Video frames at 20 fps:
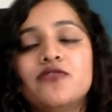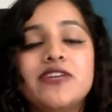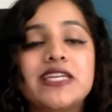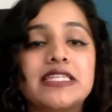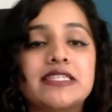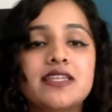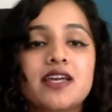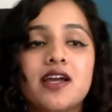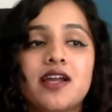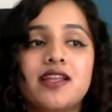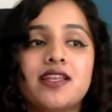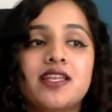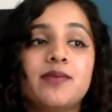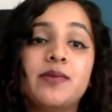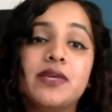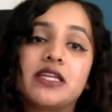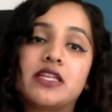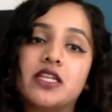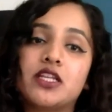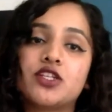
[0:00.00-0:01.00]
visa and
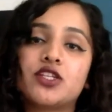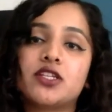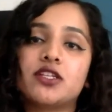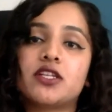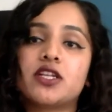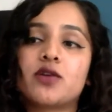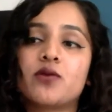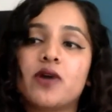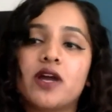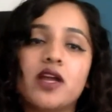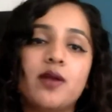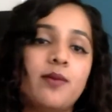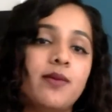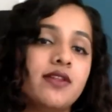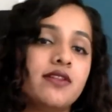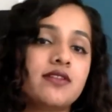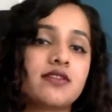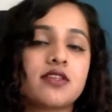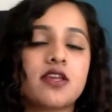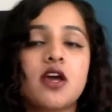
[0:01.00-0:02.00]
immigration
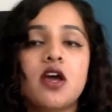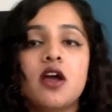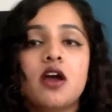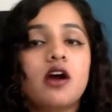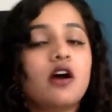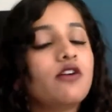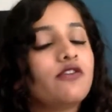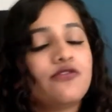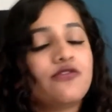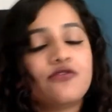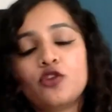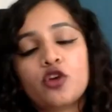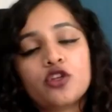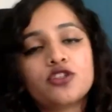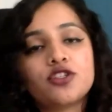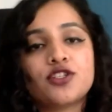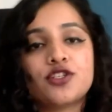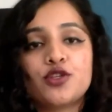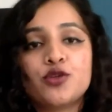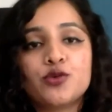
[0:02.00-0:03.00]
requirements of
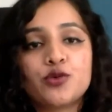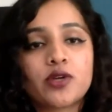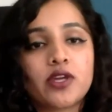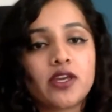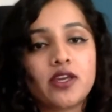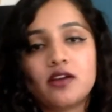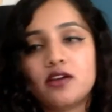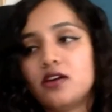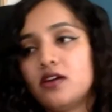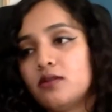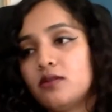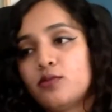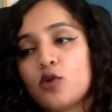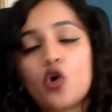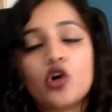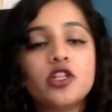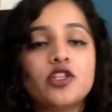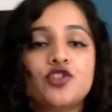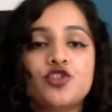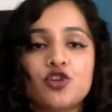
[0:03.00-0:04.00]
not just UK,
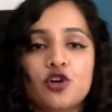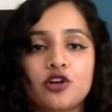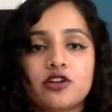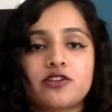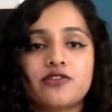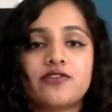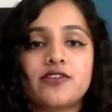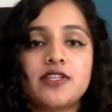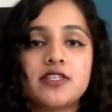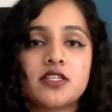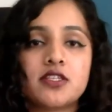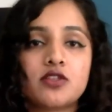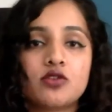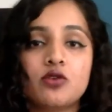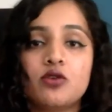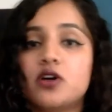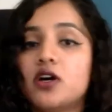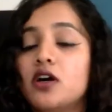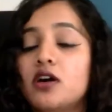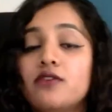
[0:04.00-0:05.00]
all geographies.
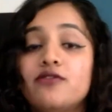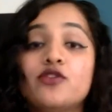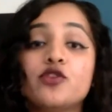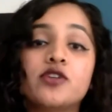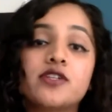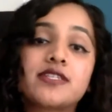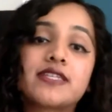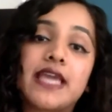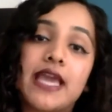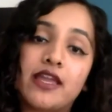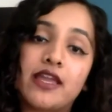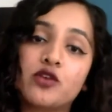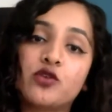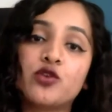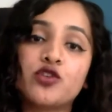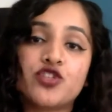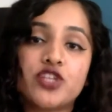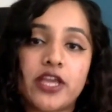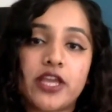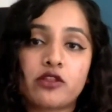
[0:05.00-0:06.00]
So viewers can
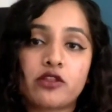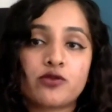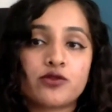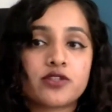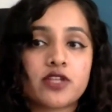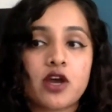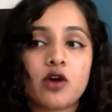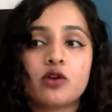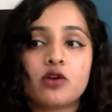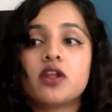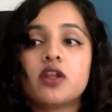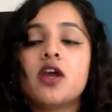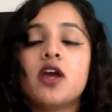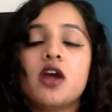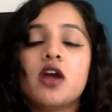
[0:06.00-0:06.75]
go check those out.